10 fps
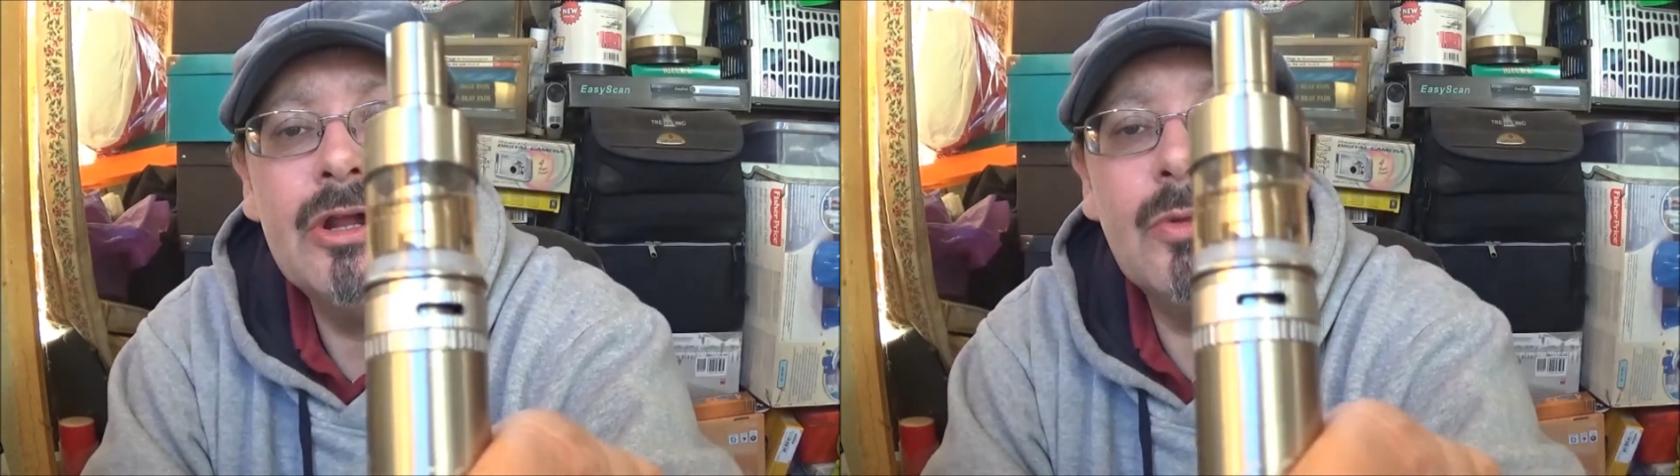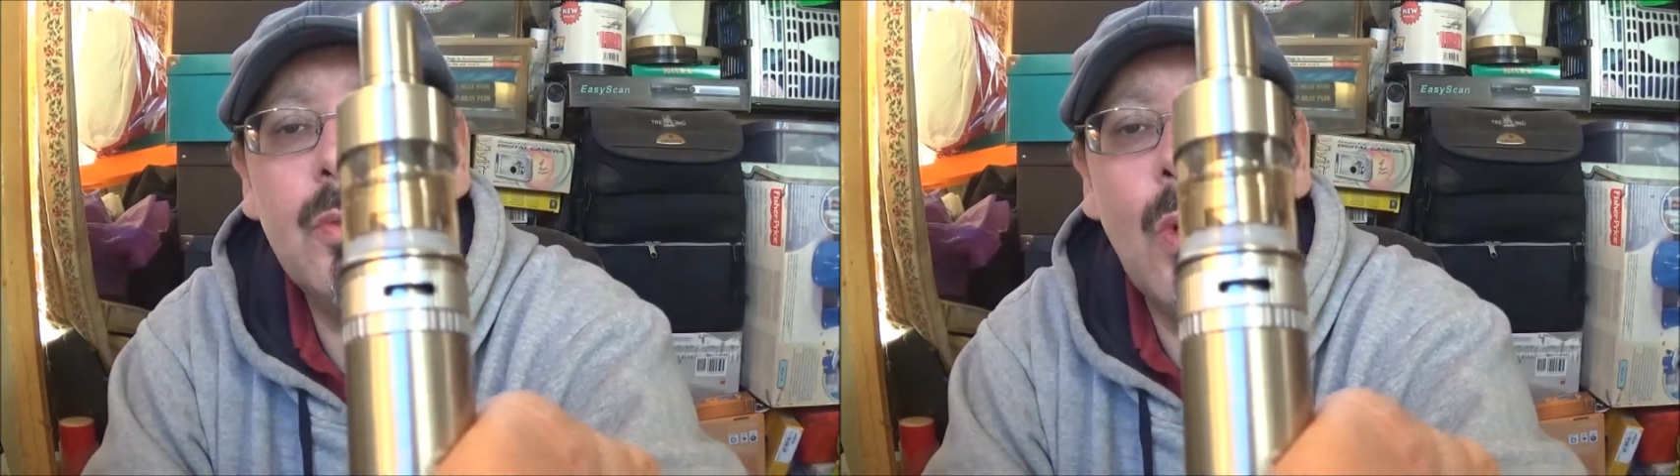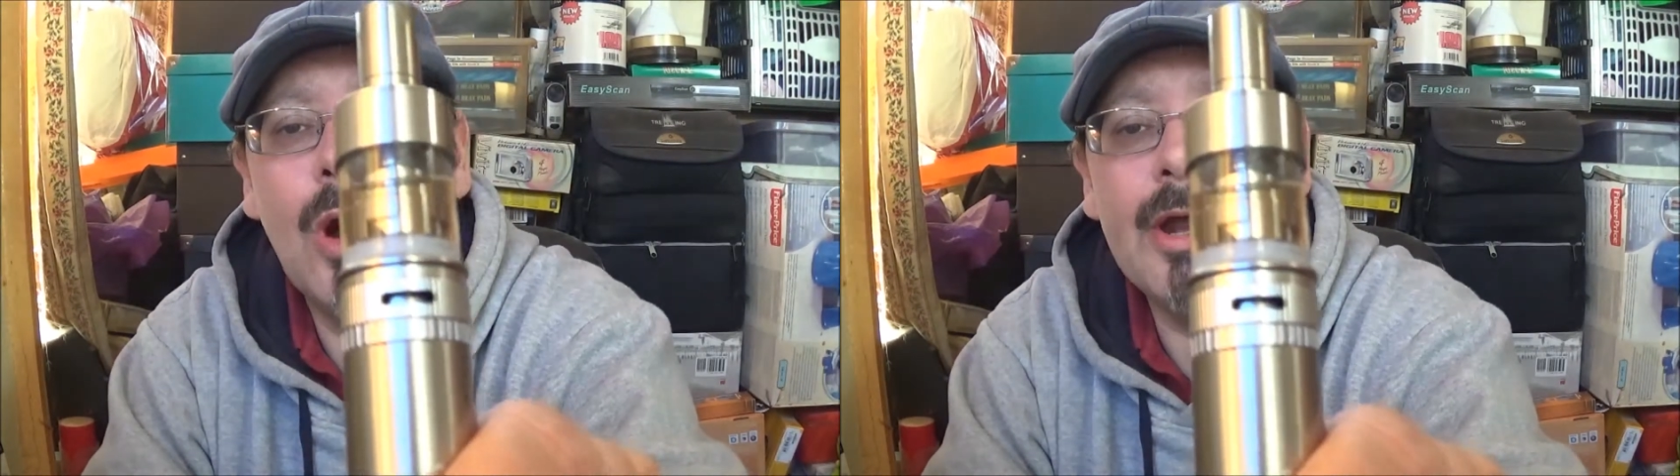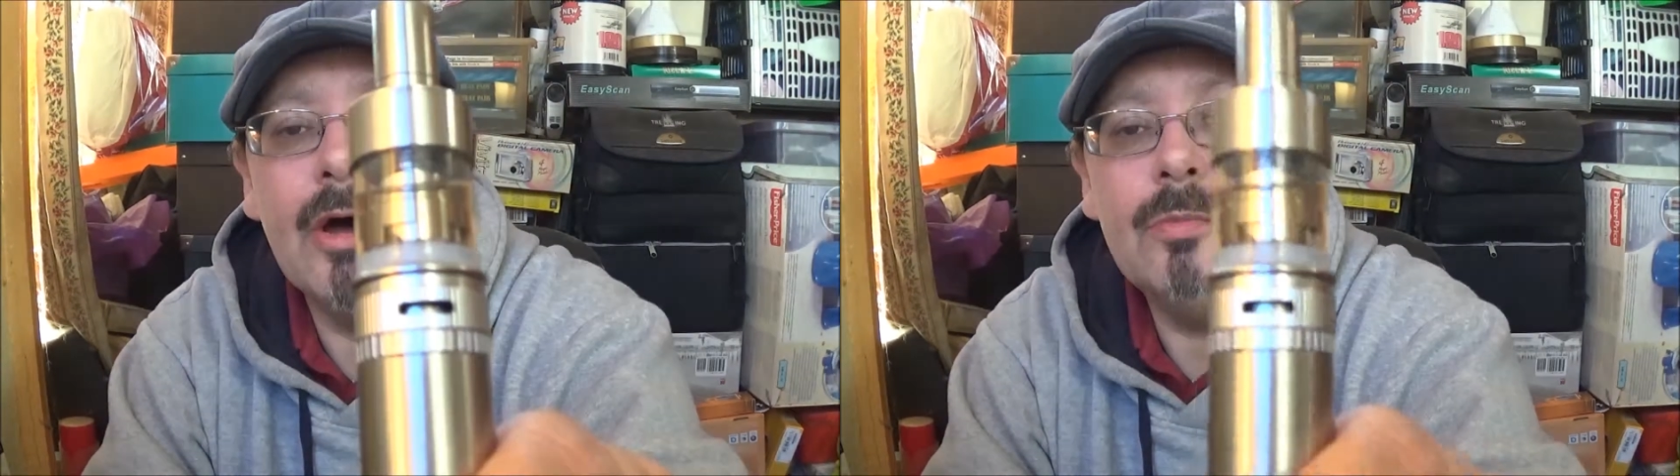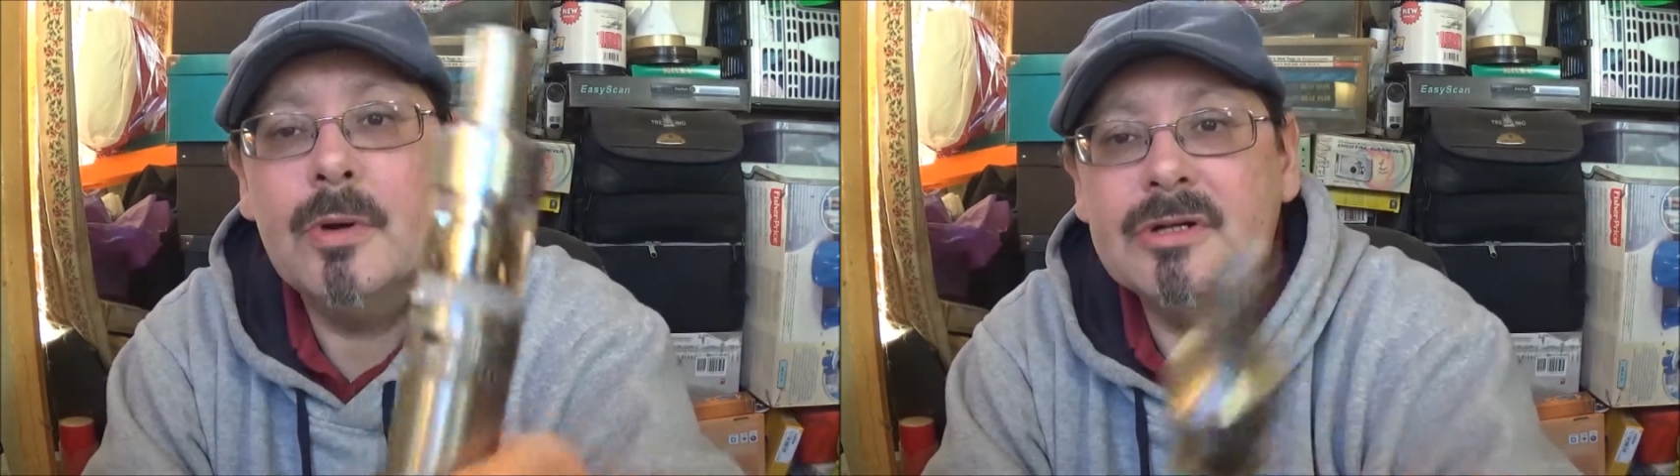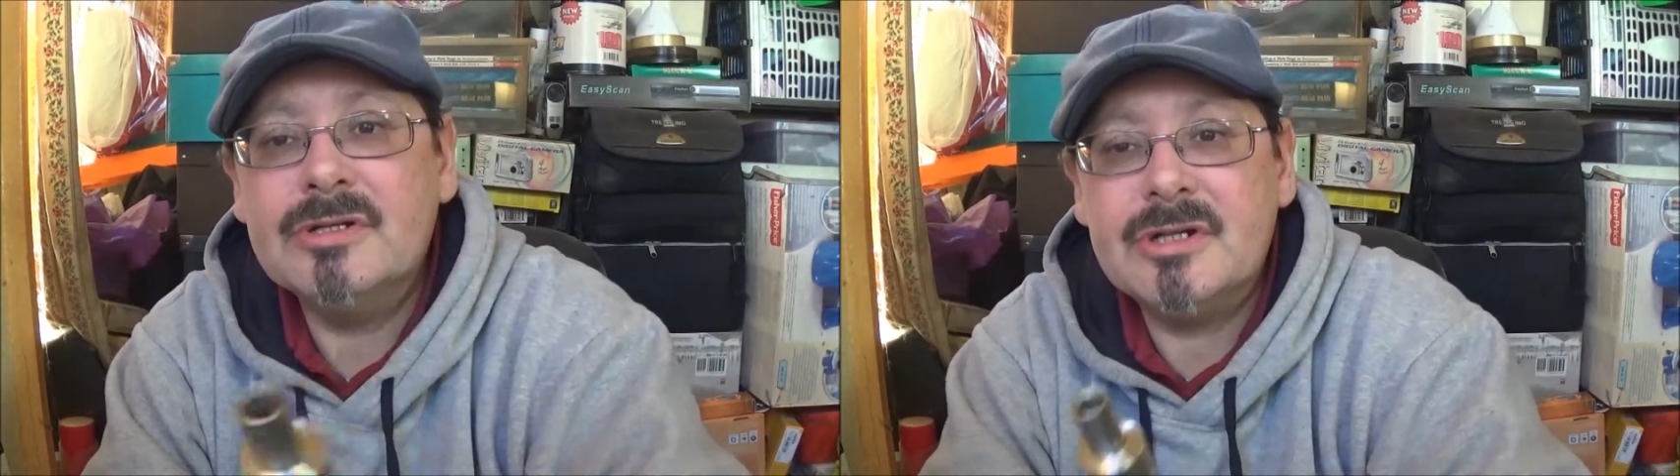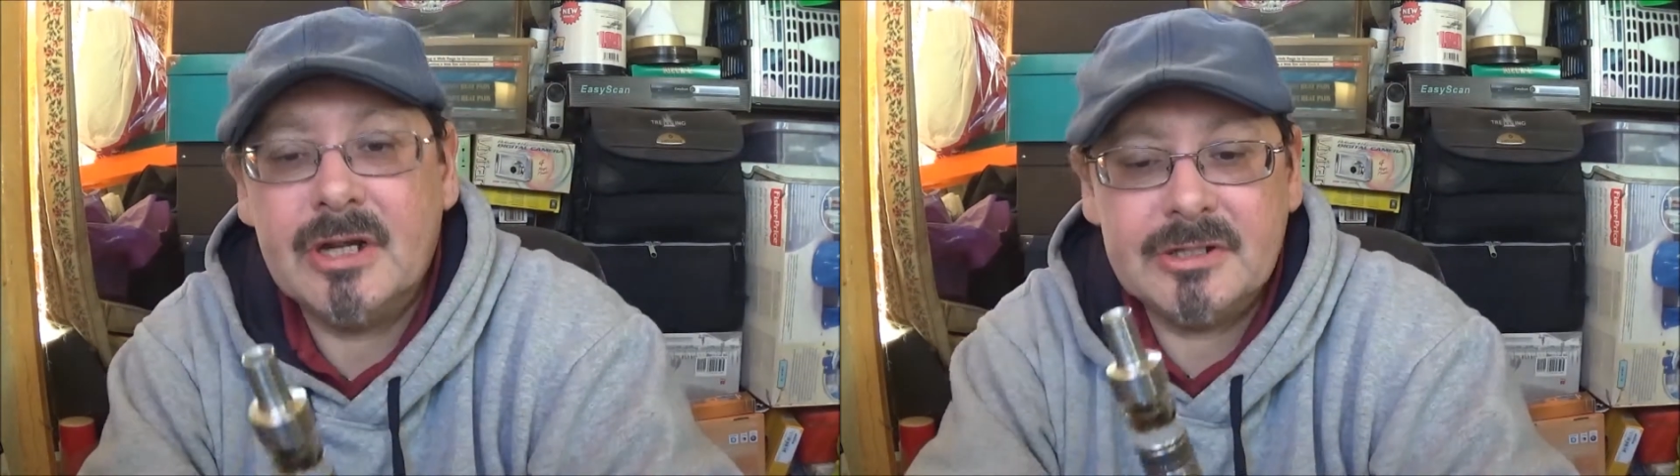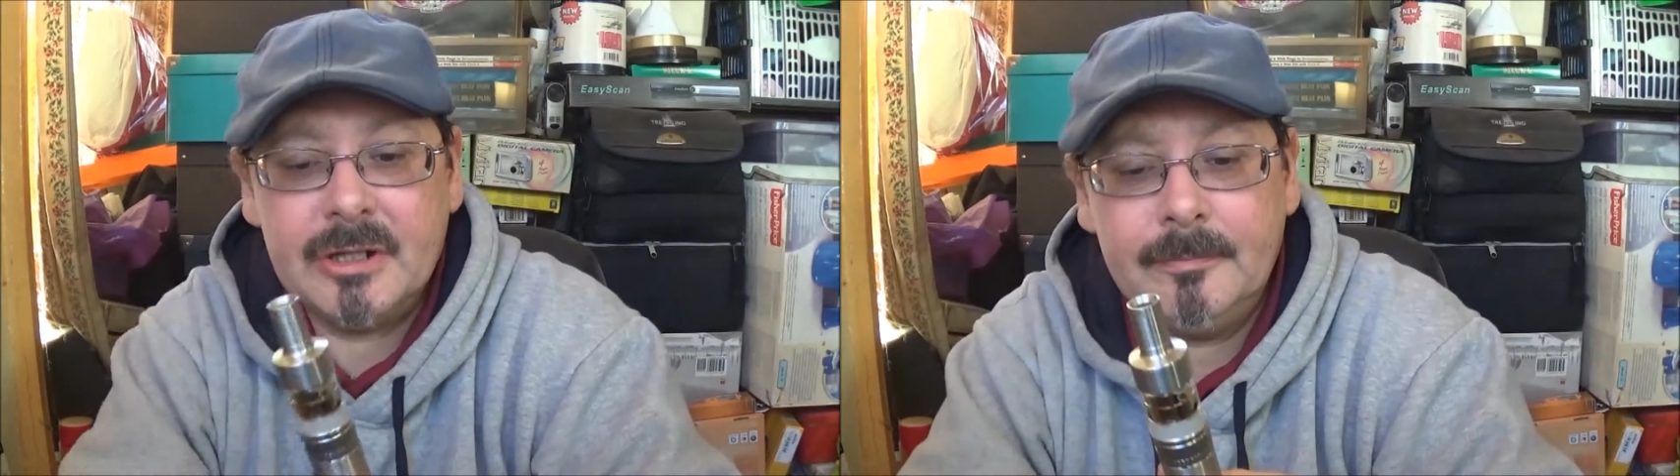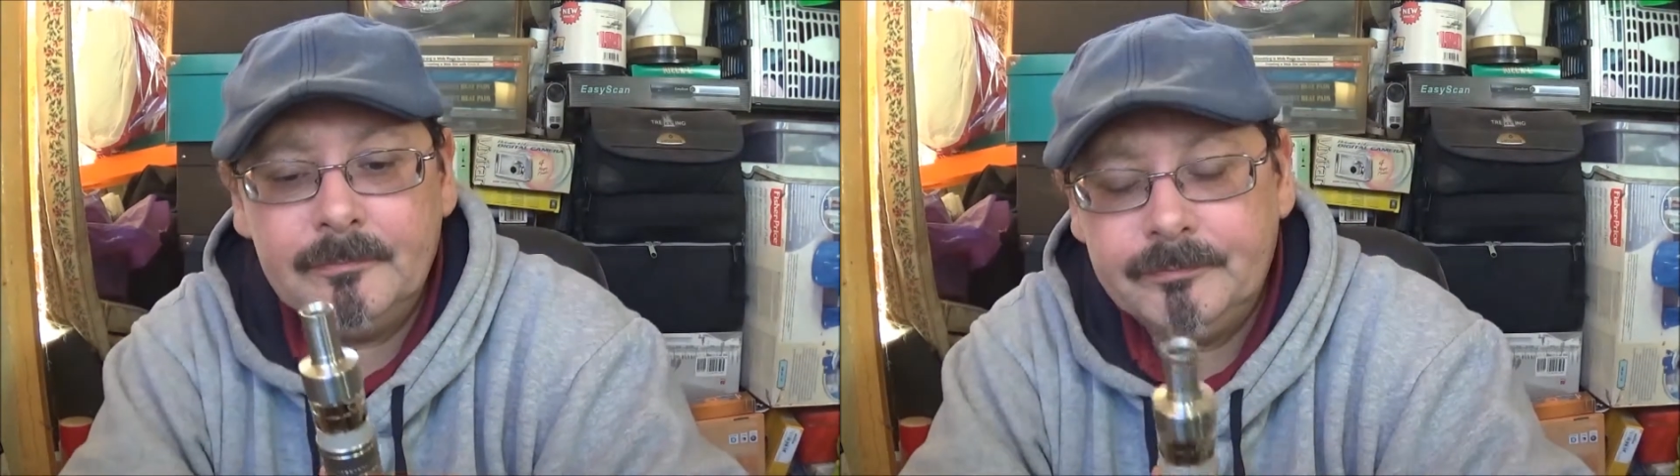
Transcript: wide open setting.